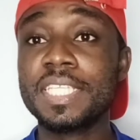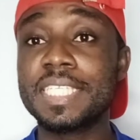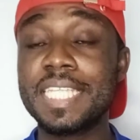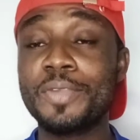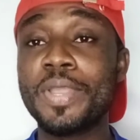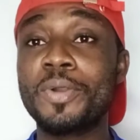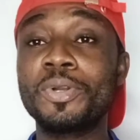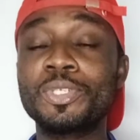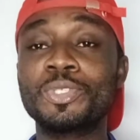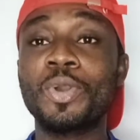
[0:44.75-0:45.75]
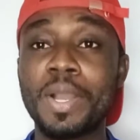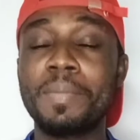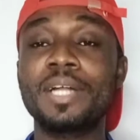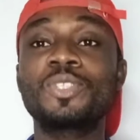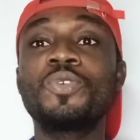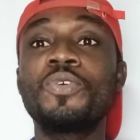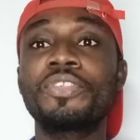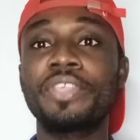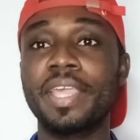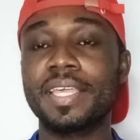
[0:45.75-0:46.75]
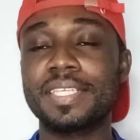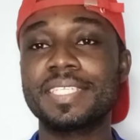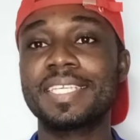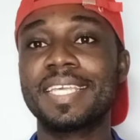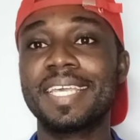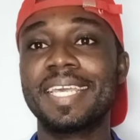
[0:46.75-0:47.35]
Today we are going to talk about two things: